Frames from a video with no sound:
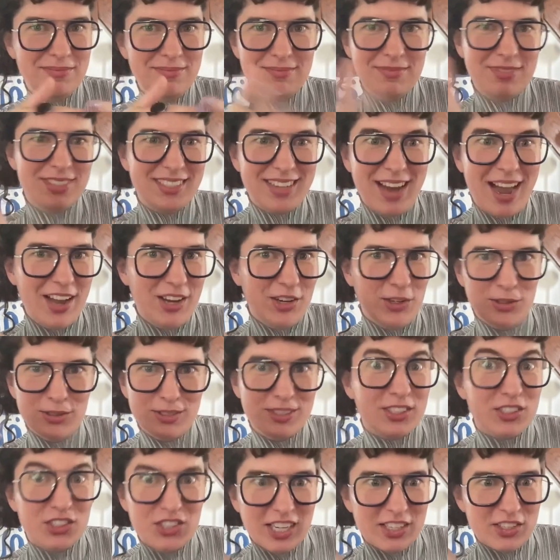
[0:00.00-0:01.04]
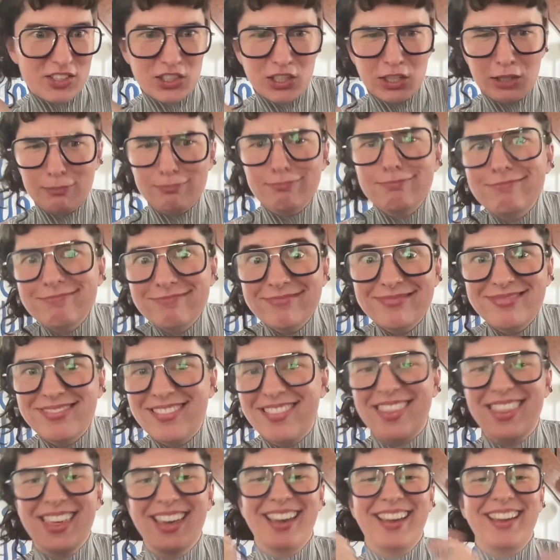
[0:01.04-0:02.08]
style suggester
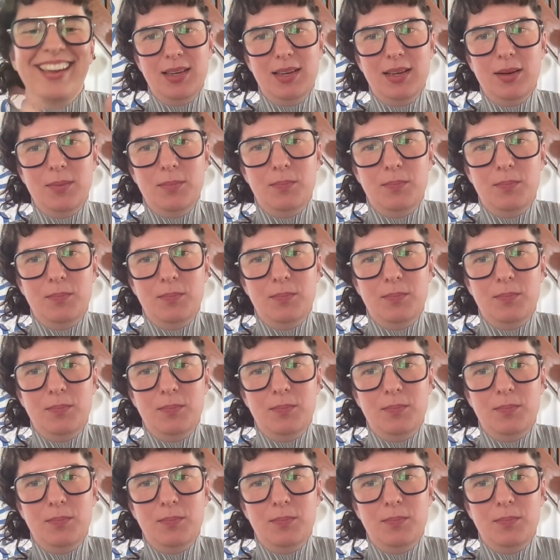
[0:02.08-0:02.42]
thing.